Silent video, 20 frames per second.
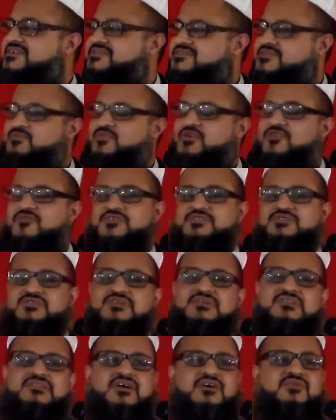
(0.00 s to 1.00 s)
The Prophet
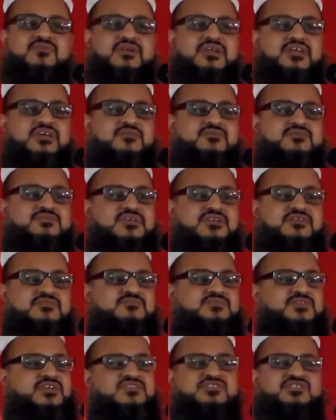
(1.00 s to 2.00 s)
sallallahu alaihi
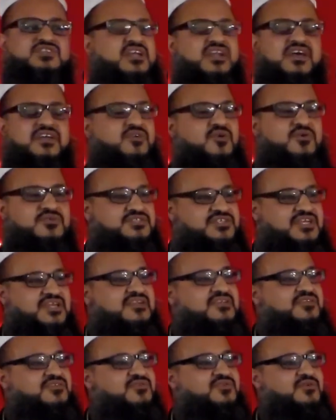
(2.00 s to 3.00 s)
wasallam said, shall I not
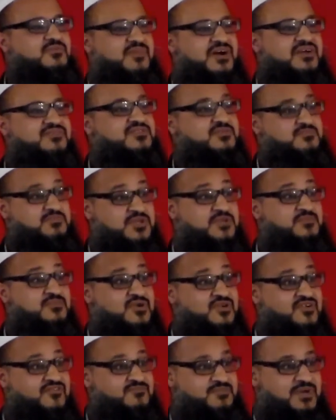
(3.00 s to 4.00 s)
tell you about the
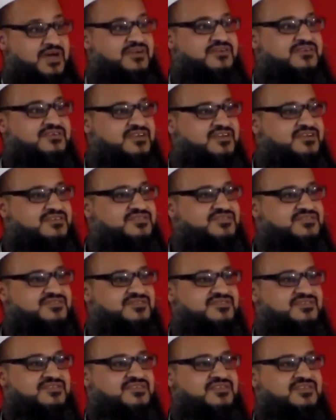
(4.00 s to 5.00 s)
people of
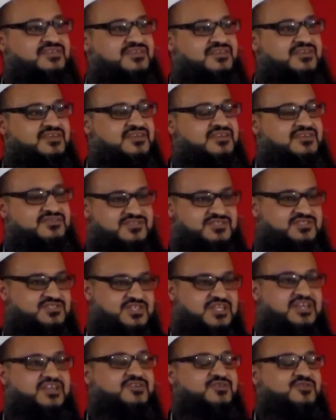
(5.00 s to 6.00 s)
paradise? So
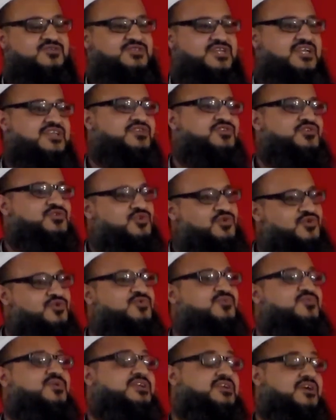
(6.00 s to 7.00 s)
shall I not tell you
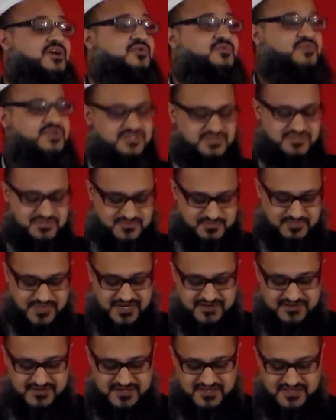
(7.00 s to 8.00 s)
who will go into
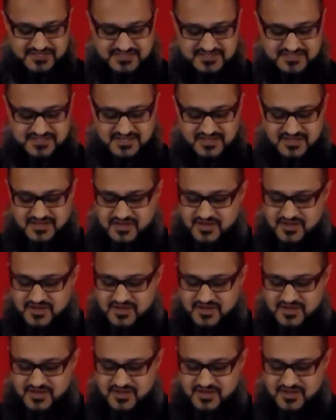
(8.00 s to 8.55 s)
paradise?